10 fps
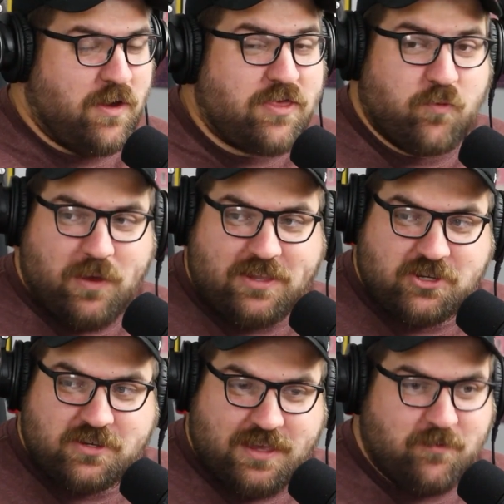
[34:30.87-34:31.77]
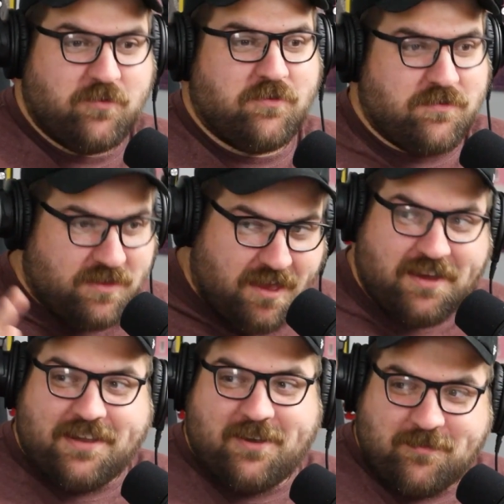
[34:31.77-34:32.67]
with which it will
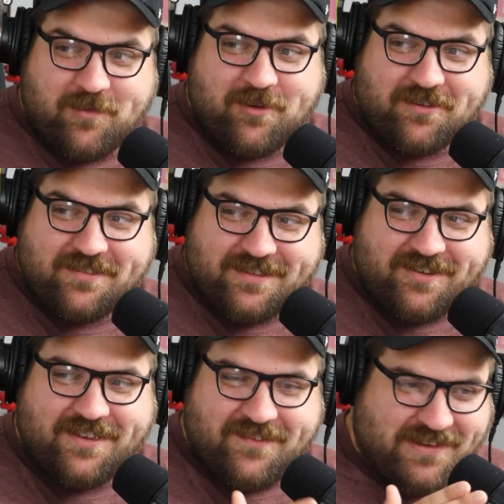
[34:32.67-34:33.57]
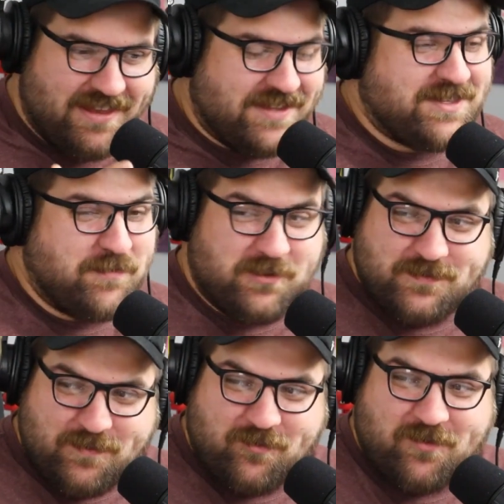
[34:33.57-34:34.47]
knock it out of the park. There, yeah. I mean, and some of
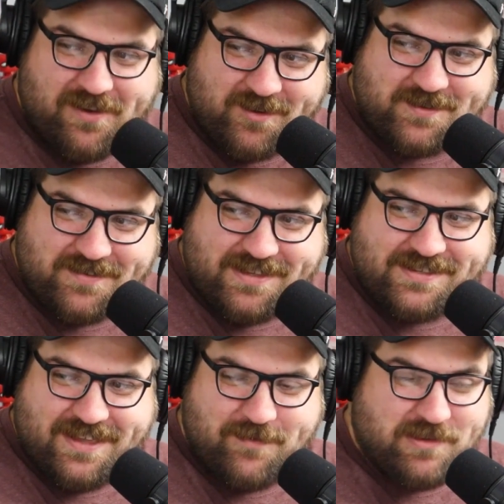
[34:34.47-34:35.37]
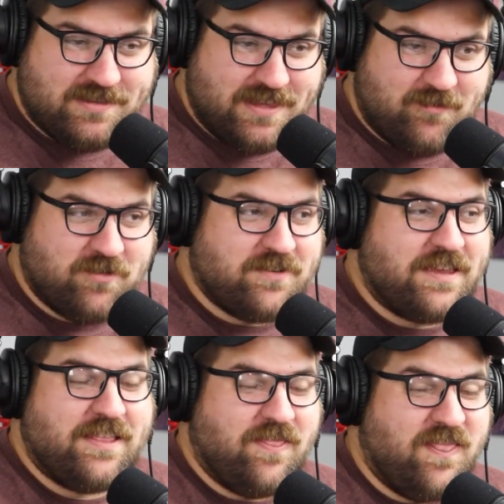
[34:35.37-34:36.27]
those people were in our screenings tonight because they were
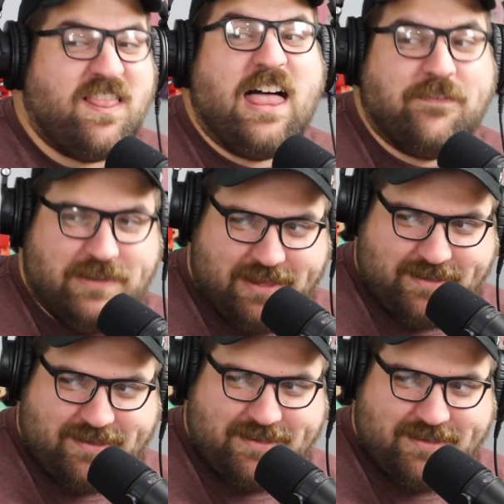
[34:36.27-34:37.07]
loving it.